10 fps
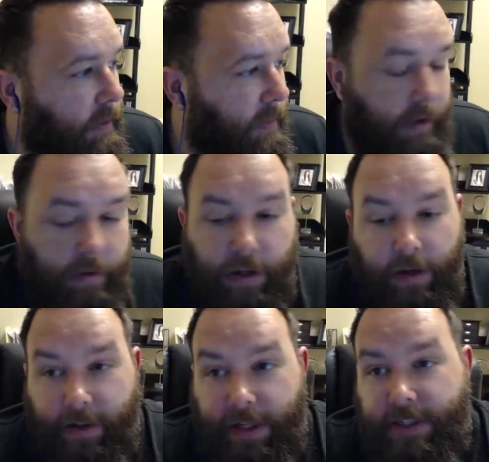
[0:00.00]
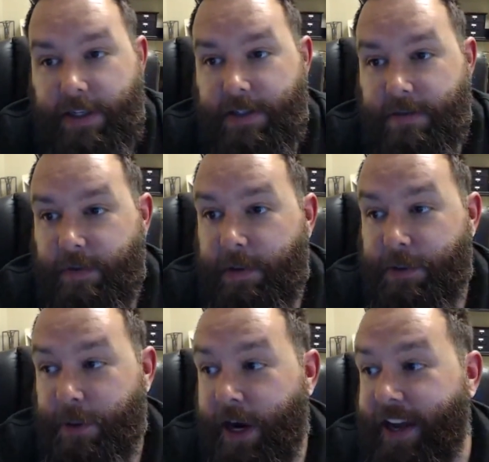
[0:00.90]
But yeah, at least he
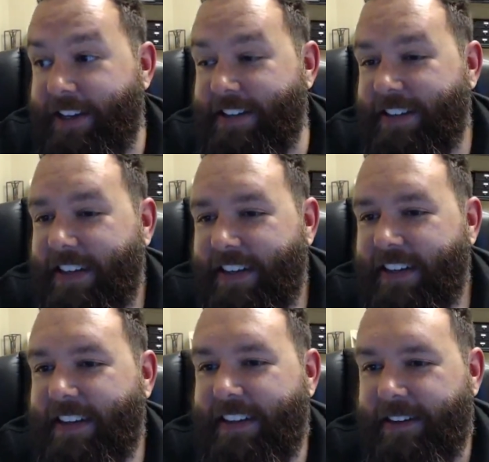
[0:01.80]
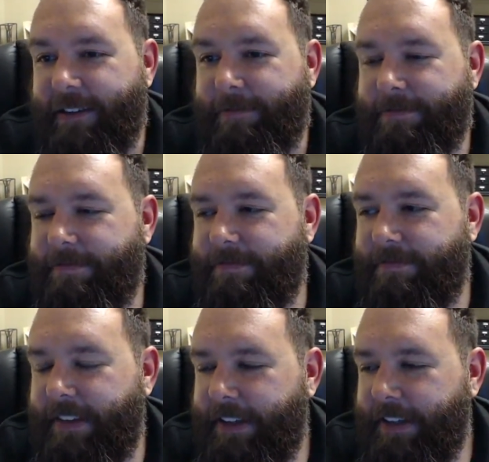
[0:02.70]
was right.
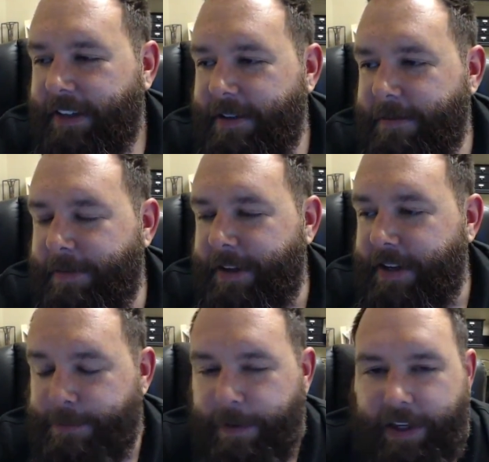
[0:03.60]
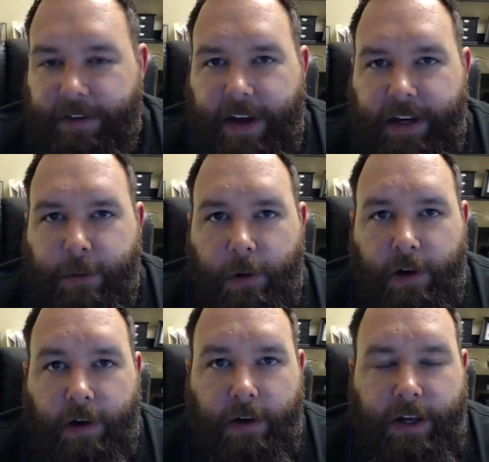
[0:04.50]
But speaking of Andy
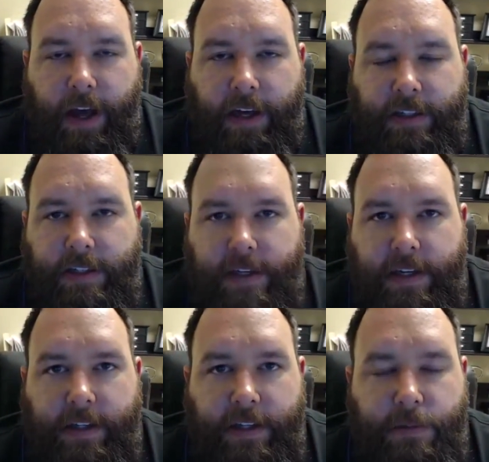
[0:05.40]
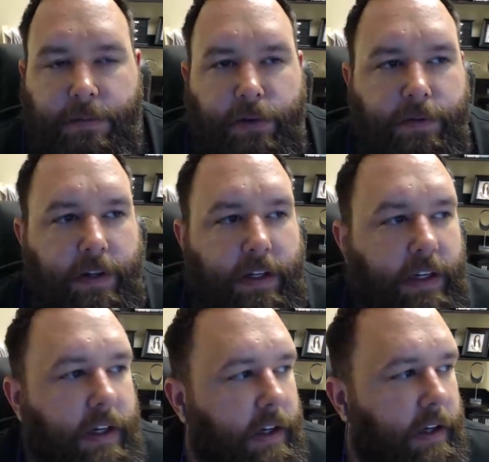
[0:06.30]
Warhol, he actually said this
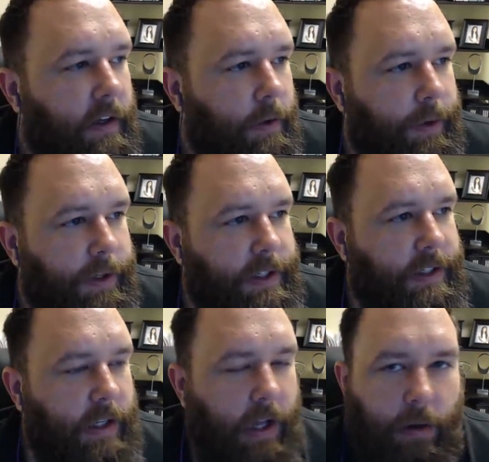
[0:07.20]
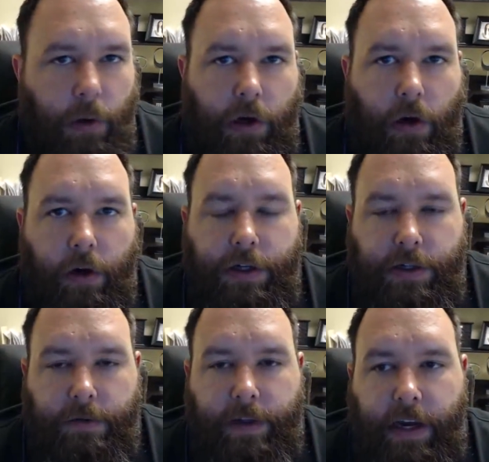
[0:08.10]
movie was Clockwork
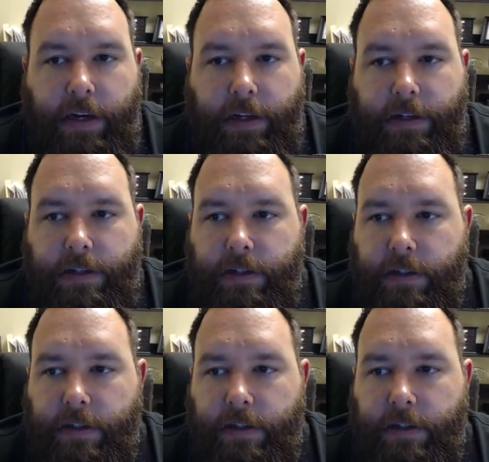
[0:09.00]
Orange of the '80s.